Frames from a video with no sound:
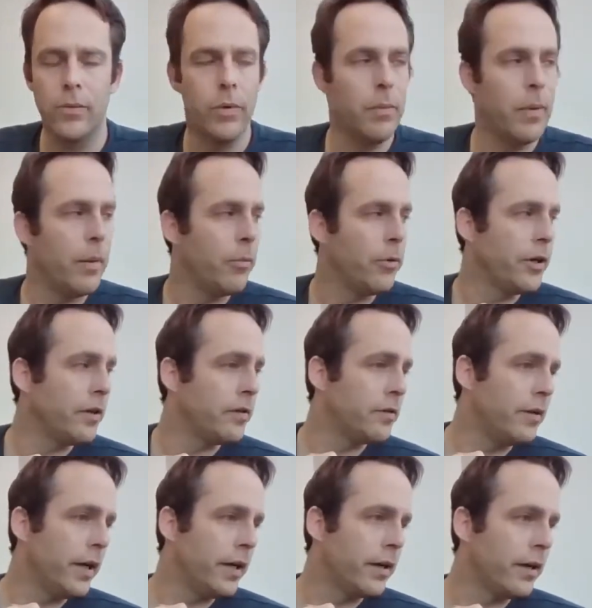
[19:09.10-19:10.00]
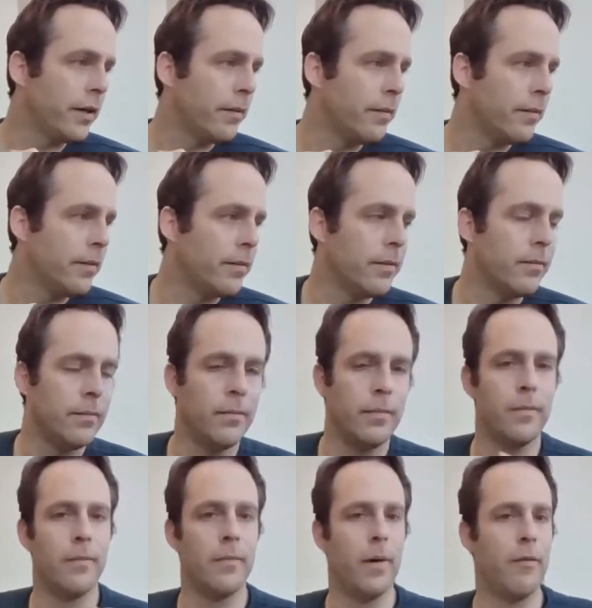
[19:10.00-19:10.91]
Remember the stick,
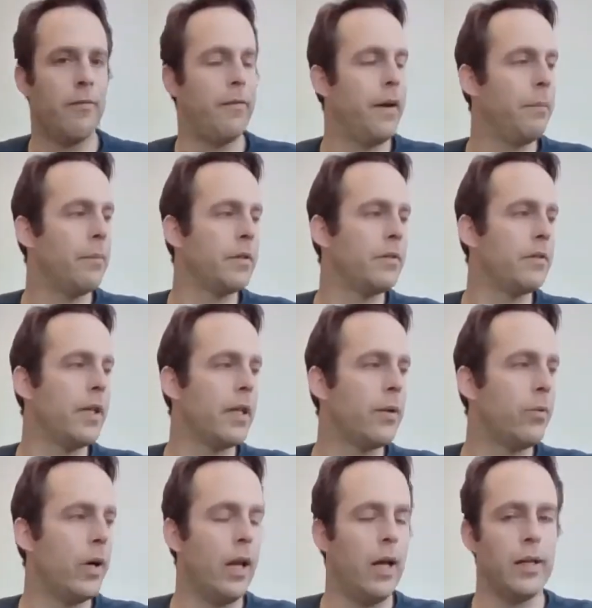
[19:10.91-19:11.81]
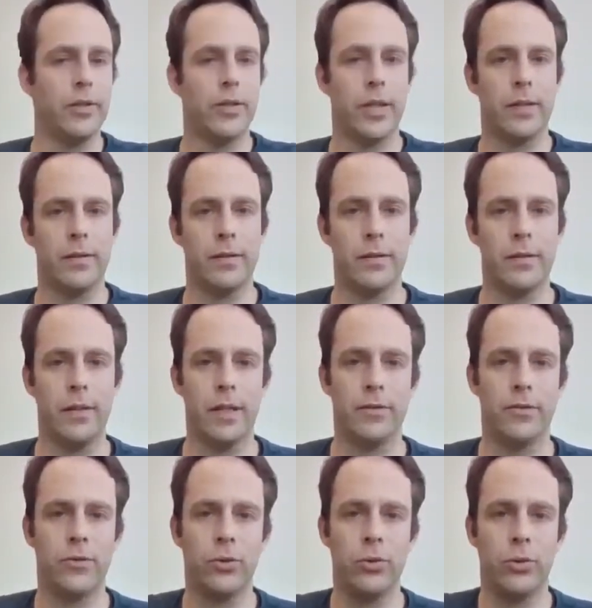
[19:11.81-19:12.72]
my famous stick where I just
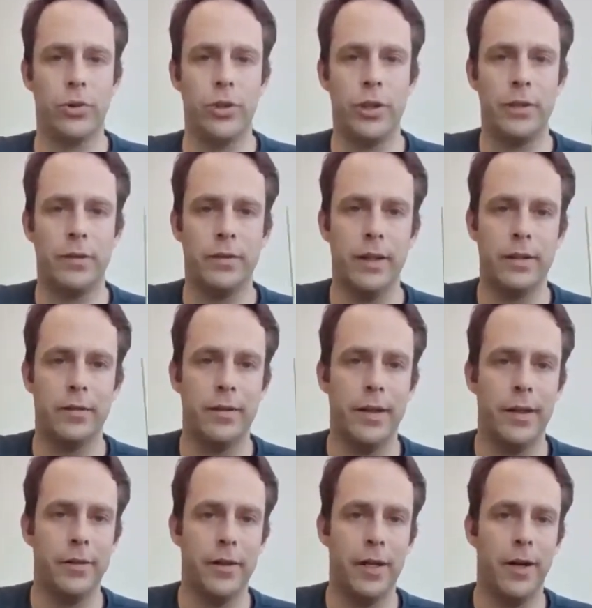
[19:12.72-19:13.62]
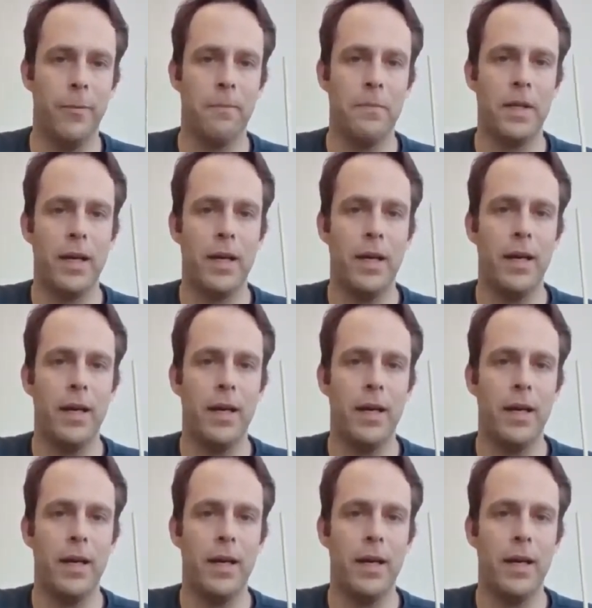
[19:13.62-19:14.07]
got sushi sticks here now?